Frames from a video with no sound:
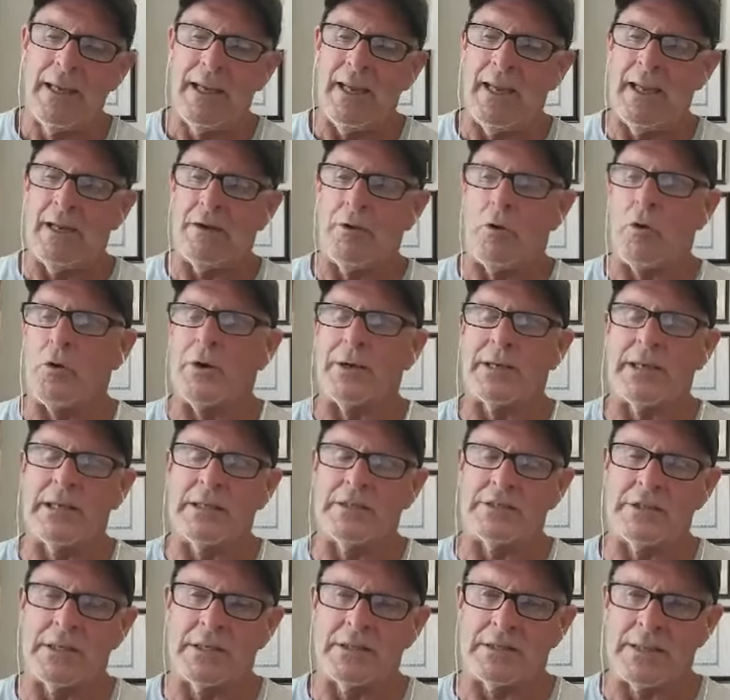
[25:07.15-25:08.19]
and or a
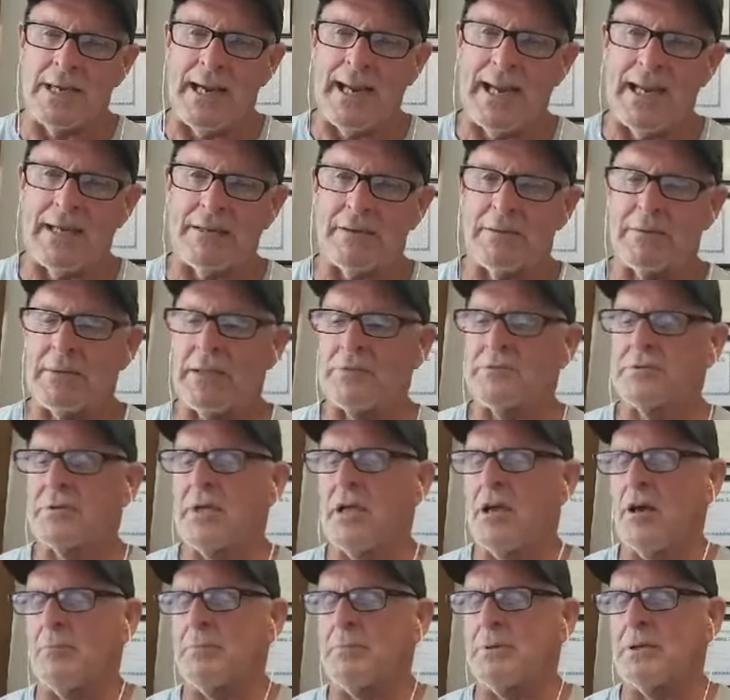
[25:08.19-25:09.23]
ketogenic diet that's
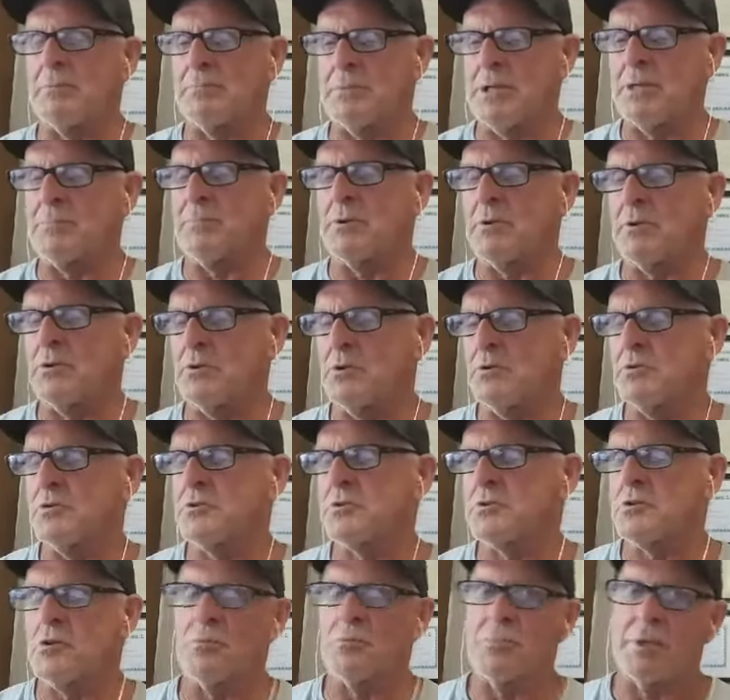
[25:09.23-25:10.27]
helping people lose
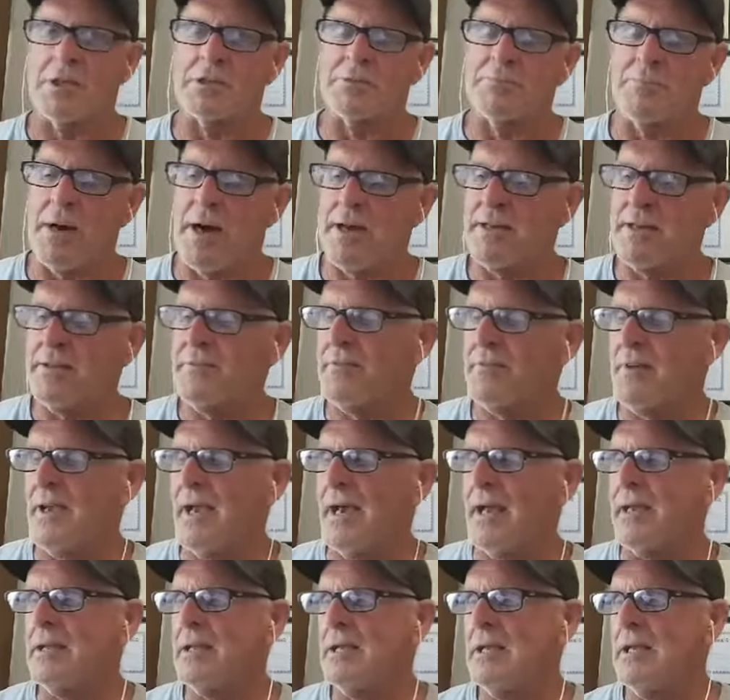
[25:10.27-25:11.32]
so much body
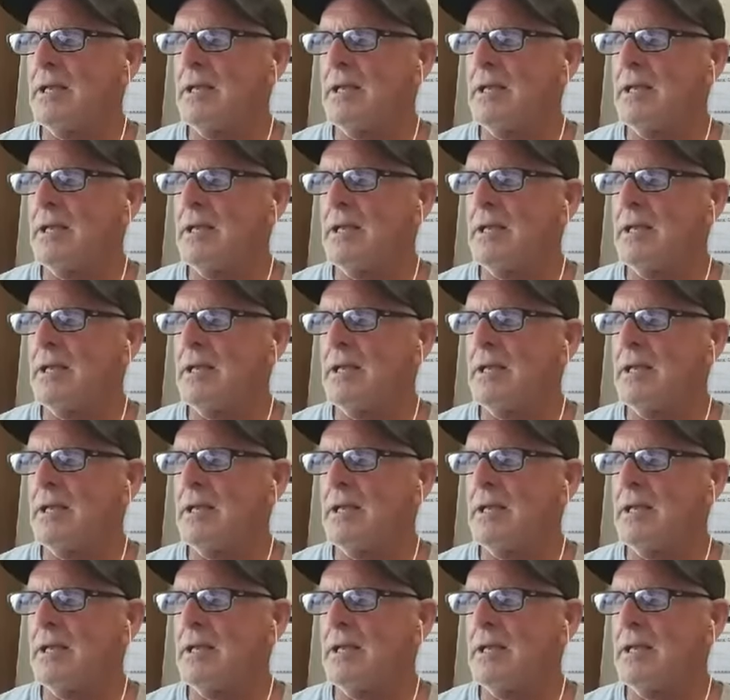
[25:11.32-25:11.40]
fat.